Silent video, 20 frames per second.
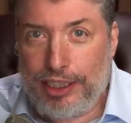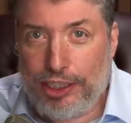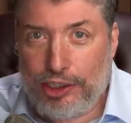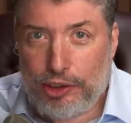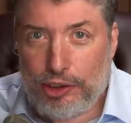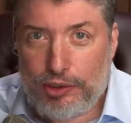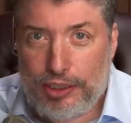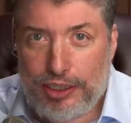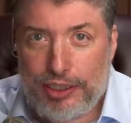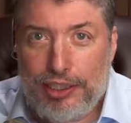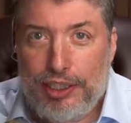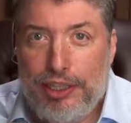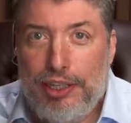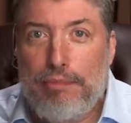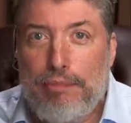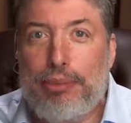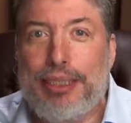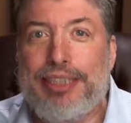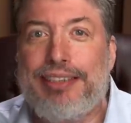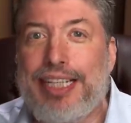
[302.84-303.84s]
century,
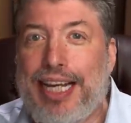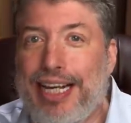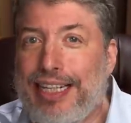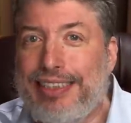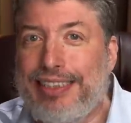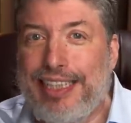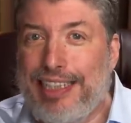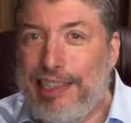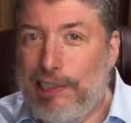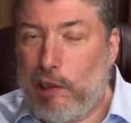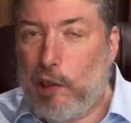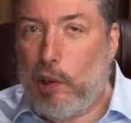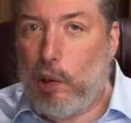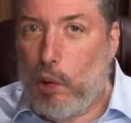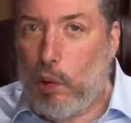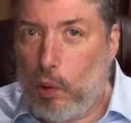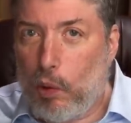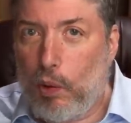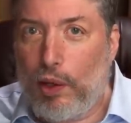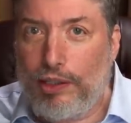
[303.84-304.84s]
but they didn't
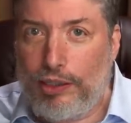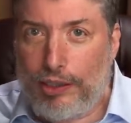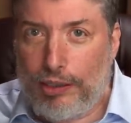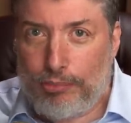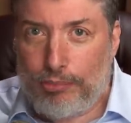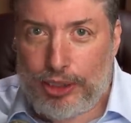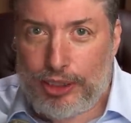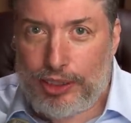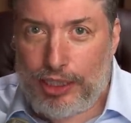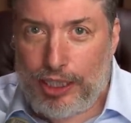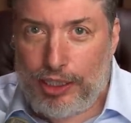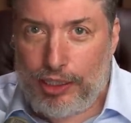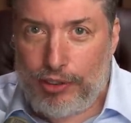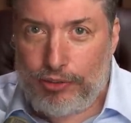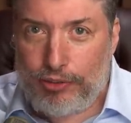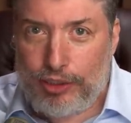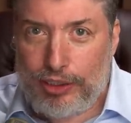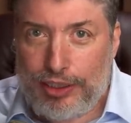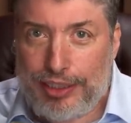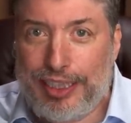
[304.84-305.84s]
call
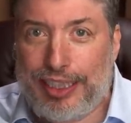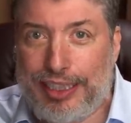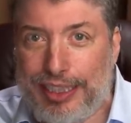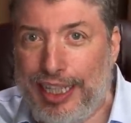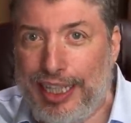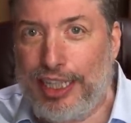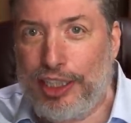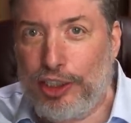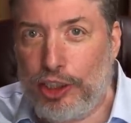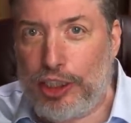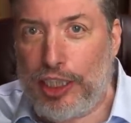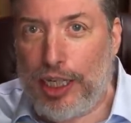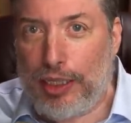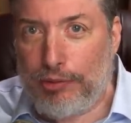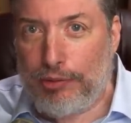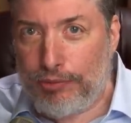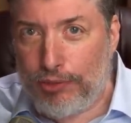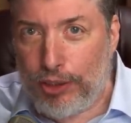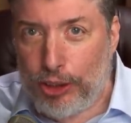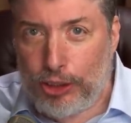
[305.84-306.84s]
themselves the King
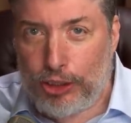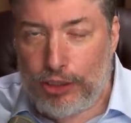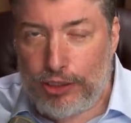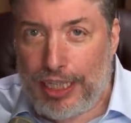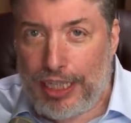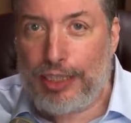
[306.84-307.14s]
James Version.